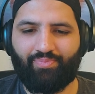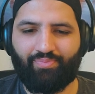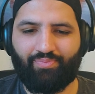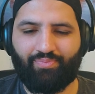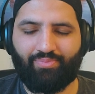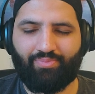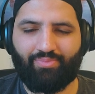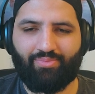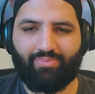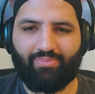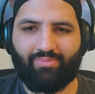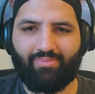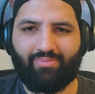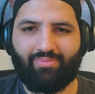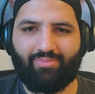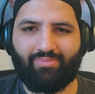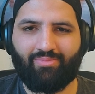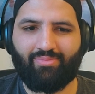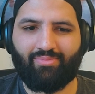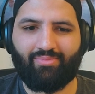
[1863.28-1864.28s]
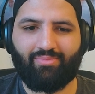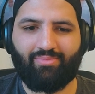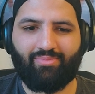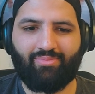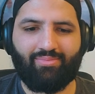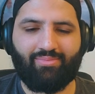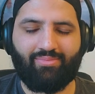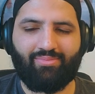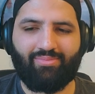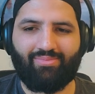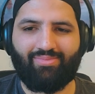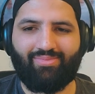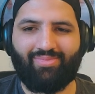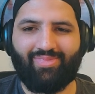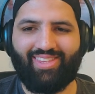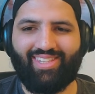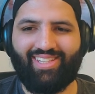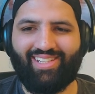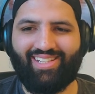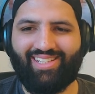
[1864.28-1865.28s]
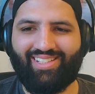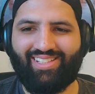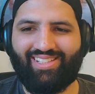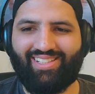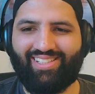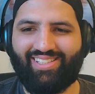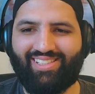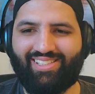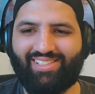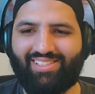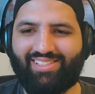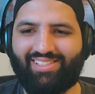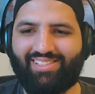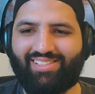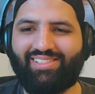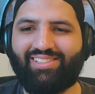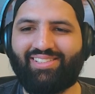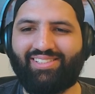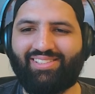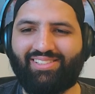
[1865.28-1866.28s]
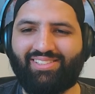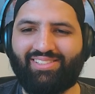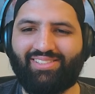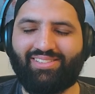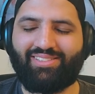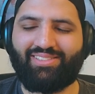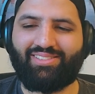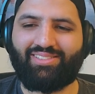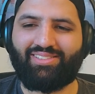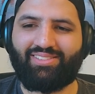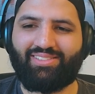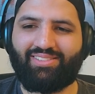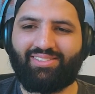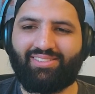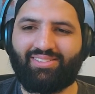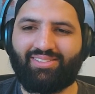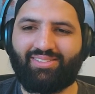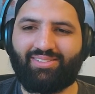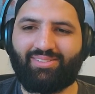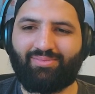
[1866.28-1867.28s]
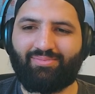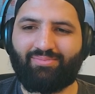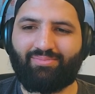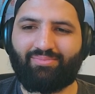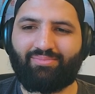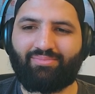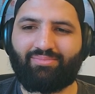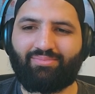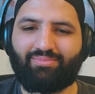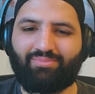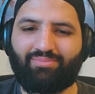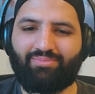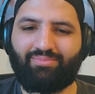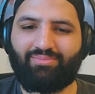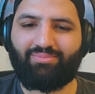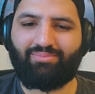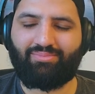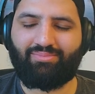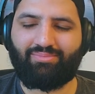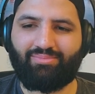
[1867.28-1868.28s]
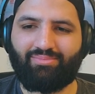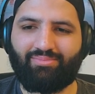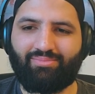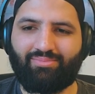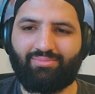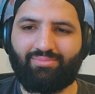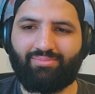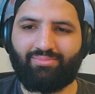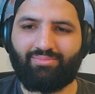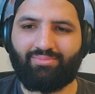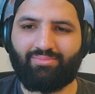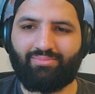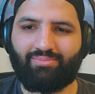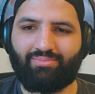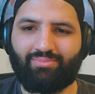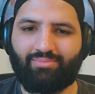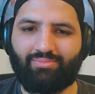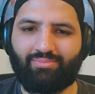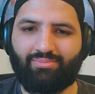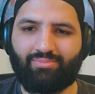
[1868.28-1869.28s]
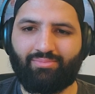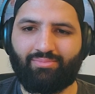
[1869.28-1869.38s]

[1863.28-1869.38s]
(not speaking)